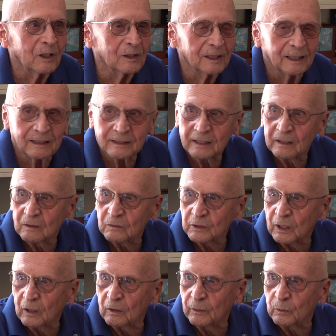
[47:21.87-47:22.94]
All
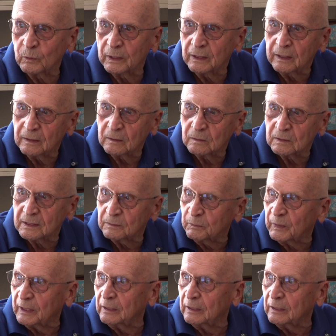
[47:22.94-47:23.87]
ourselves. All the windows,